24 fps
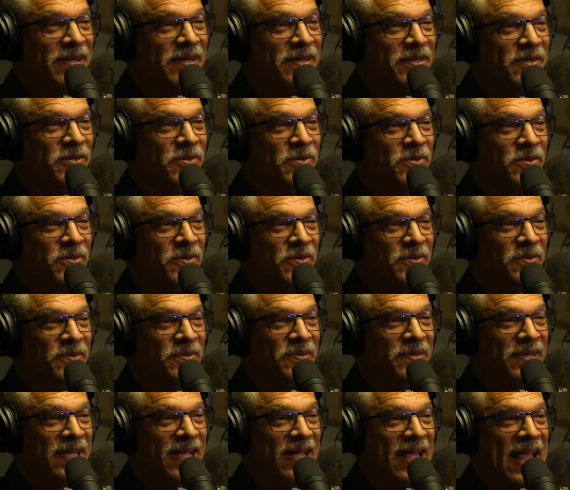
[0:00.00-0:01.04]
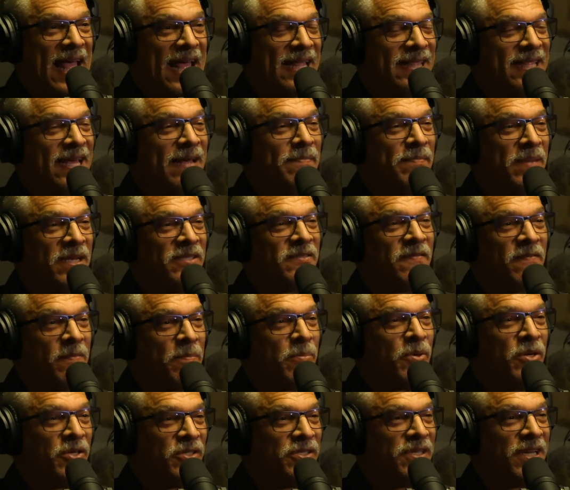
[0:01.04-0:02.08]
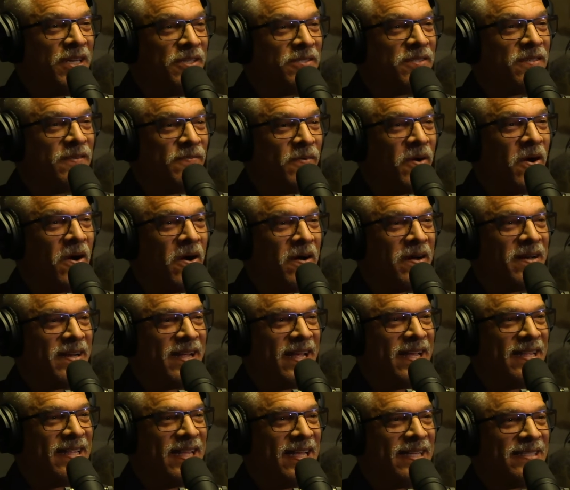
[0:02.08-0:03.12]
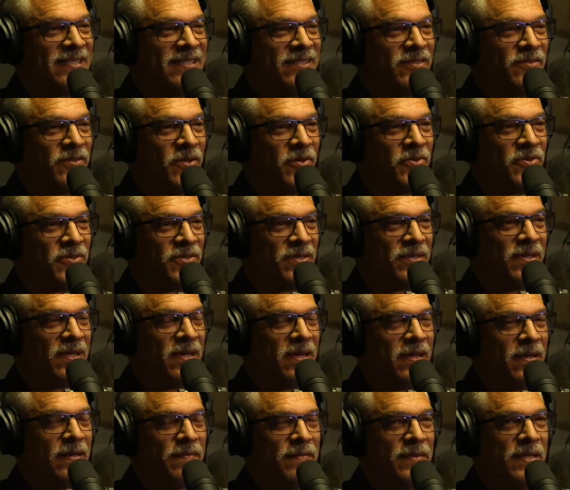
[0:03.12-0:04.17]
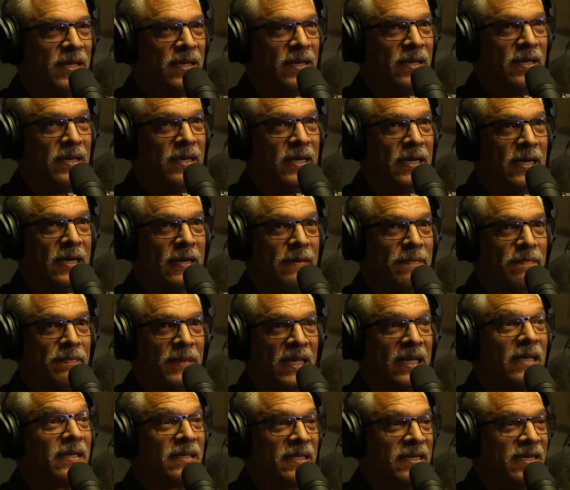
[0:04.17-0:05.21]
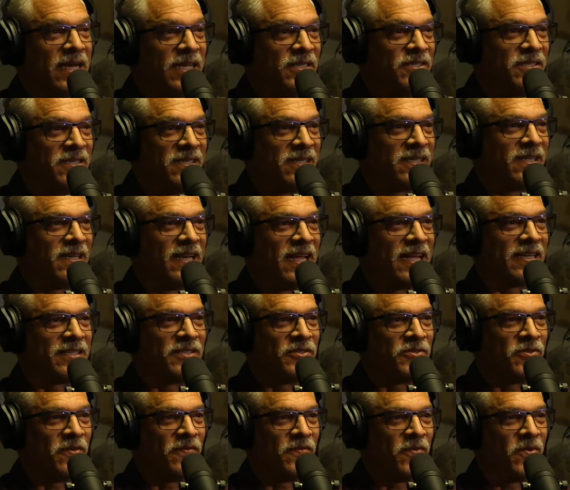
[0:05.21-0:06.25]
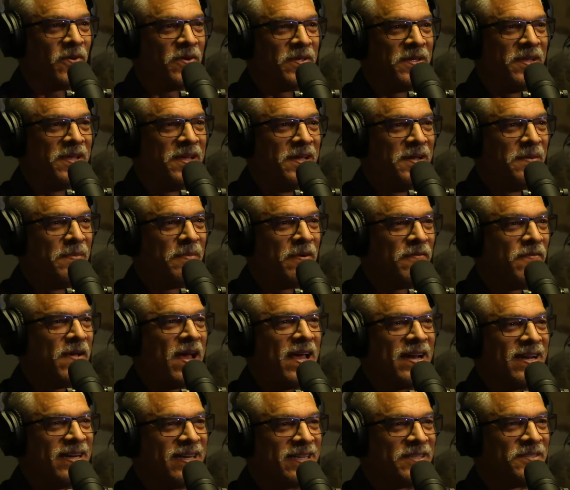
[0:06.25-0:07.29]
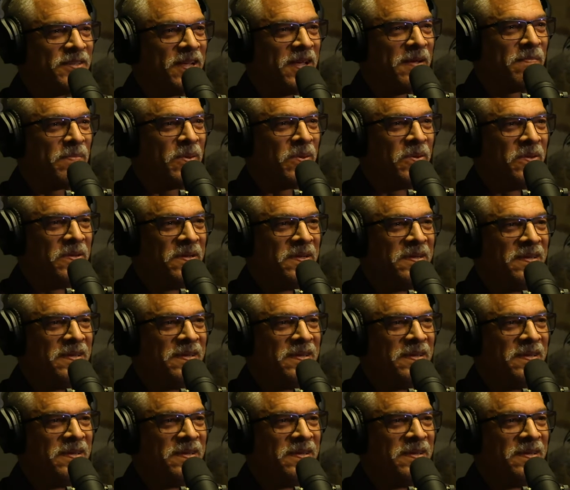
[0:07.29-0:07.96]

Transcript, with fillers: who had that much of appreciation of art, and that's those the inclination to collect and so forth. Provide an example.